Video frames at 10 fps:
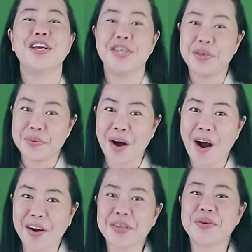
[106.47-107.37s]
You
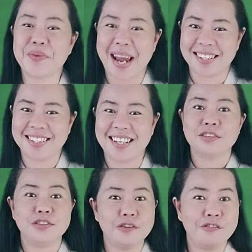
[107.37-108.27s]
are correct.
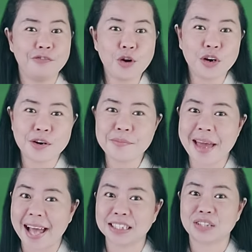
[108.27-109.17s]
The form
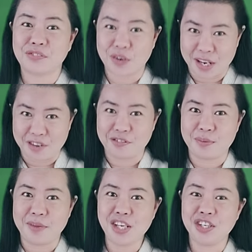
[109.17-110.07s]
asked for
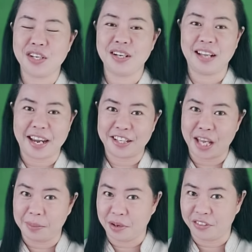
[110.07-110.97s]
information like
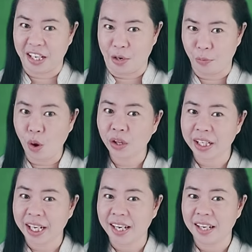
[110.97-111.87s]
name of the
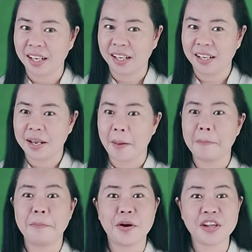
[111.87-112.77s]
enrollee,
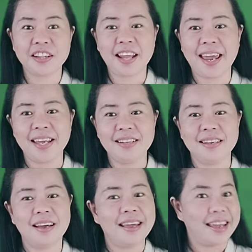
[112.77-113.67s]
birth date,
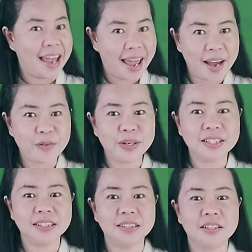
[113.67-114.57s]

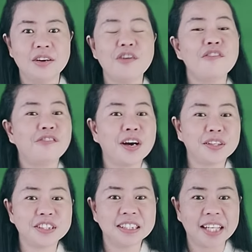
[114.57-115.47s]
address,
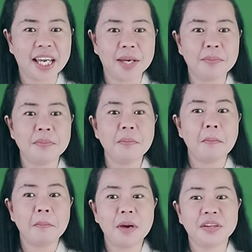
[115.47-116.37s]
father's name,
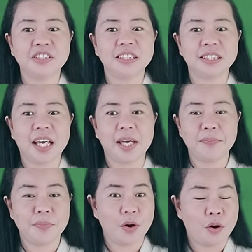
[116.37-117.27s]
mother's
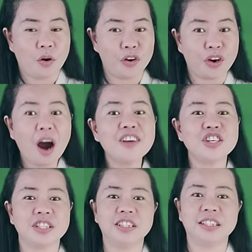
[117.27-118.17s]
name, or
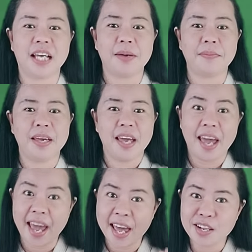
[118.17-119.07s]
guardian's name,
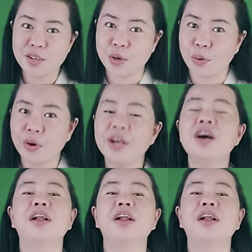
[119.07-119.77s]
and your